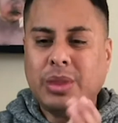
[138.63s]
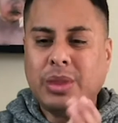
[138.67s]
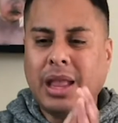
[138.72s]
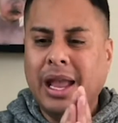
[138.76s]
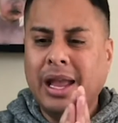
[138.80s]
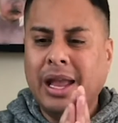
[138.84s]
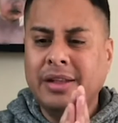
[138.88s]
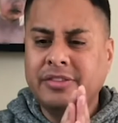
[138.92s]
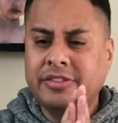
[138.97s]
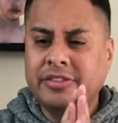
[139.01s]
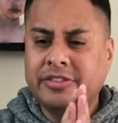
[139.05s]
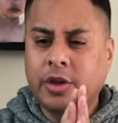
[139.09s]

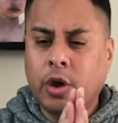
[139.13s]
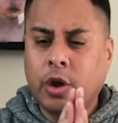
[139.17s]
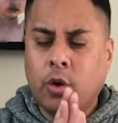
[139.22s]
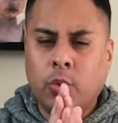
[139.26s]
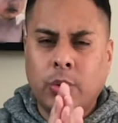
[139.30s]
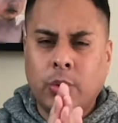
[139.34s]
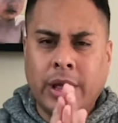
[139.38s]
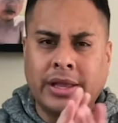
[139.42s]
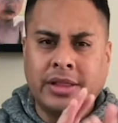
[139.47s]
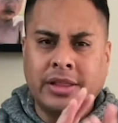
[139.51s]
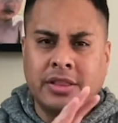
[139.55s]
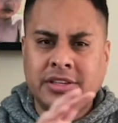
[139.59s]
And so
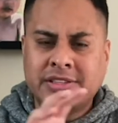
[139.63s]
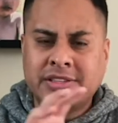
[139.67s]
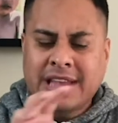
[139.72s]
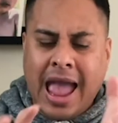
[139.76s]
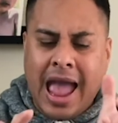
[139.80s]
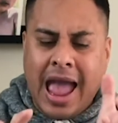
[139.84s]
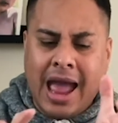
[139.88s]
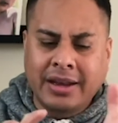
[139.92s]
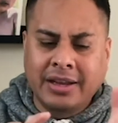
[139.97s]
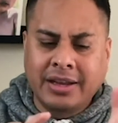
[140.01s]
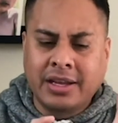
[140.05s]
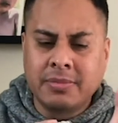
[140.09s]
like this
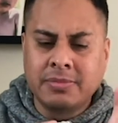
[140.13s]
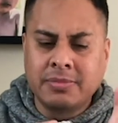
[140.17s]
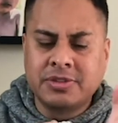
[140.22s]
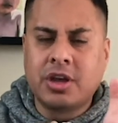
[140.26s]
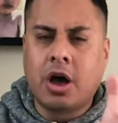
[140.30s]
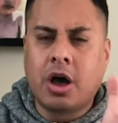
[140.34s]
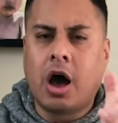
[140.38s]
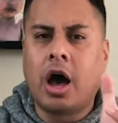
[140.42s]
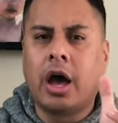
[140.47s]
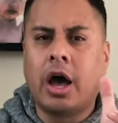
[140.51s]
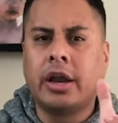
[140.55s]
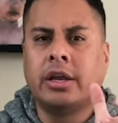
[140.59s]
ad comes
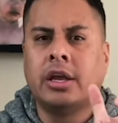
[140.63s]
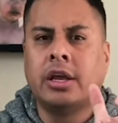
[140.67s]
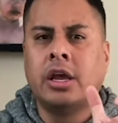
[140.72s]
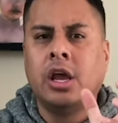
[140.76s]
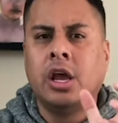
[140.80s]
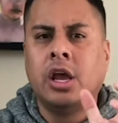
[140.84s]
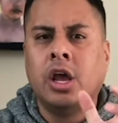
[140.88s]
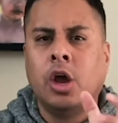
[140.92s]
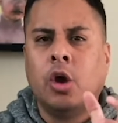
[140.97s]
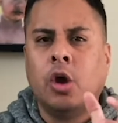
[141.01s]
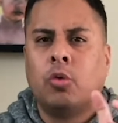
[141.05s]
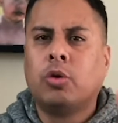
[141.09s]
on,
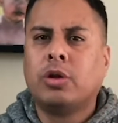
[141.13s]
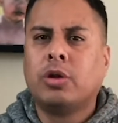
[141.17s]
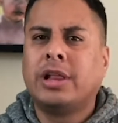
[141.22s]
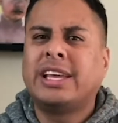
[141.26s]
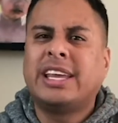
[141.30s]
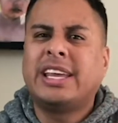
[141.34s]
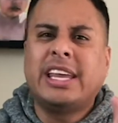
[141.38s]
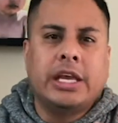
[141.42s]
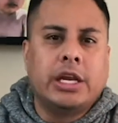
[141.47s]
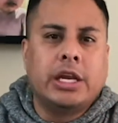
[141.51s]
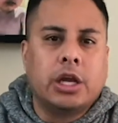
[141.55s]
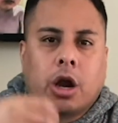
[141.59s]
we're
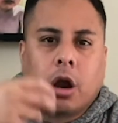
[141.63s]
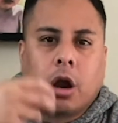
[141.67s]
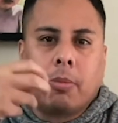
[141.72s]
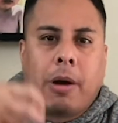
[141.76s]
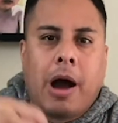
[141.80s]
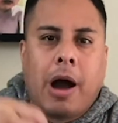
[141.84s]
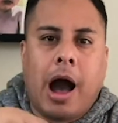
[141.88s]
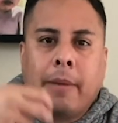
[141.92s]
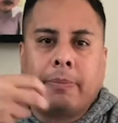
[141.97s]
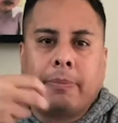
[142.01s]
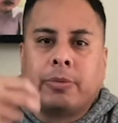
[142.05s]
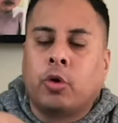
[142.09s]
like eating our
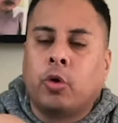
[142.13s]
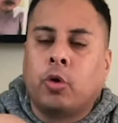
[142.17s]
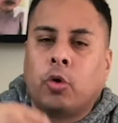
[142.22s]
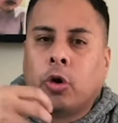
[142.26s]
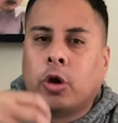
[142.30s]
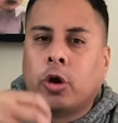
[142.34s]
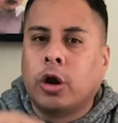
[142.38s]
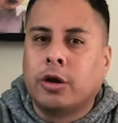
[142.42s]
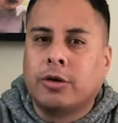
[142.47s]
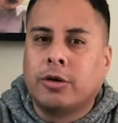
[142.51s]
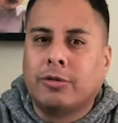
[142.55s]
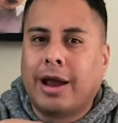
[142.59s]

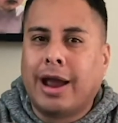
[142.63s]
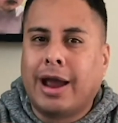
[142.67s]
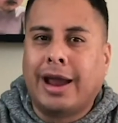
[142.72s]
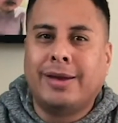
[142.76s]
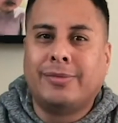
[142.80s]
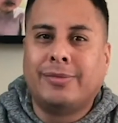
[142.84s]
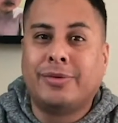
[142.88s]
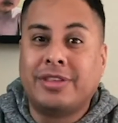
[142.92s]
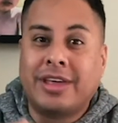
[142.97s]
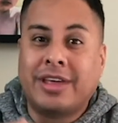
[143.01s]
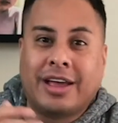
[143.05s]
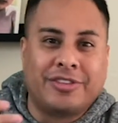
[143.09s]
popcorn, right,
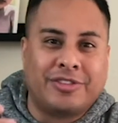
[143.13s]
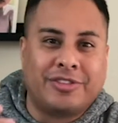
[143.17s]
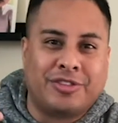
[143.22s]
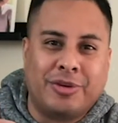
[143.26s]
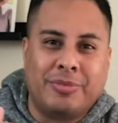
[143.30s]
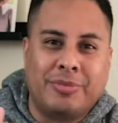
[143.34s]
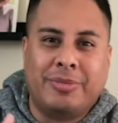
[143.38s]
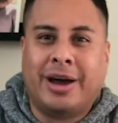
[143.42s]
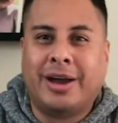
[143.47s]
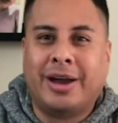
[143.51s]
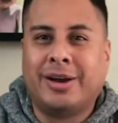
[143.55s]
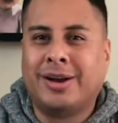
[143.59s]
with extra
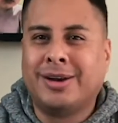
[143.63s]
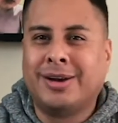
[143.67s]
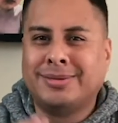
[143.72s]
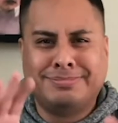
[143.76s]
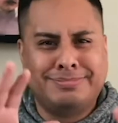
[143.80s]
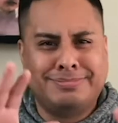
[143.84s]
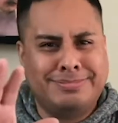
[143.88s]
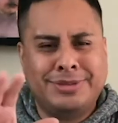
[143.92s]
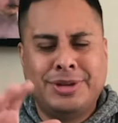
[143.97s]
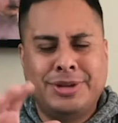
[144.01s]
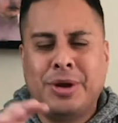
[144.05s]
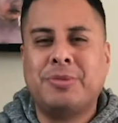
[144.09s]
butter.
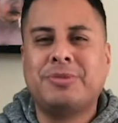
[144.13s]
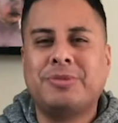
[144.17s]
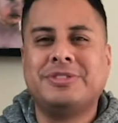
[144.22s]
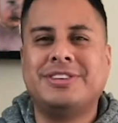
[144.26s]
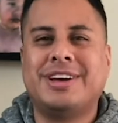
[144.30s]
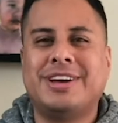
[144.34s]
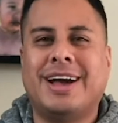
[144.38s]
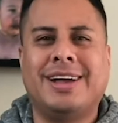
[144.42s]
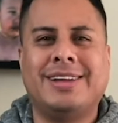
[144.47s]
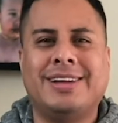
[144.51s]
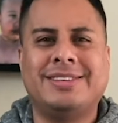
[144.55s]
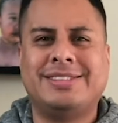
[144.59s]
Don't
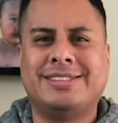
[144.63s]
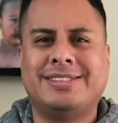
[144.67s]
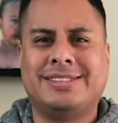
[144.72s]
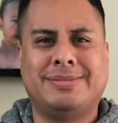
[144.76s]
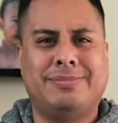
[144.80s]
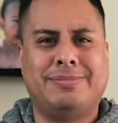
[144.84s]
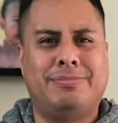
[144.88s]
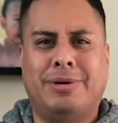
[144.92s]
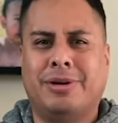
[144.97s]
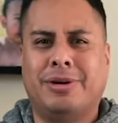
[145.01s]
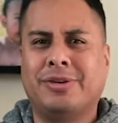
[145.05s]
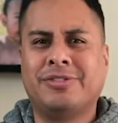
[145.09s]
judge,
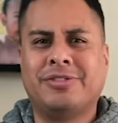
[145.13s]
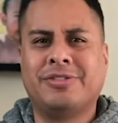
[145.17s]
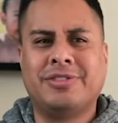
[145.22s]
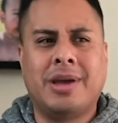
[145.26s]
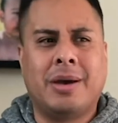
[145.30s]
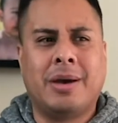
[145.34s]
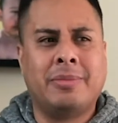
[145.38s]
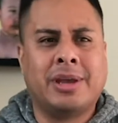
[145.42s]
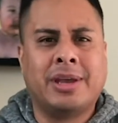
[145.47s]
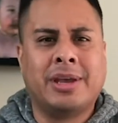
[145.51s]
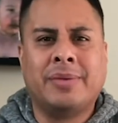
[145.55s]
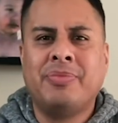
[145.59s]
butter's
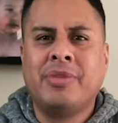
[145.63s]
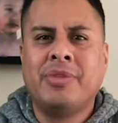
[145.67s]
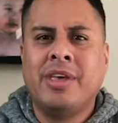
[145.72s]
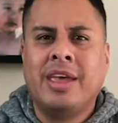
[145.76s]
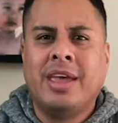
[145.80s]
yummy.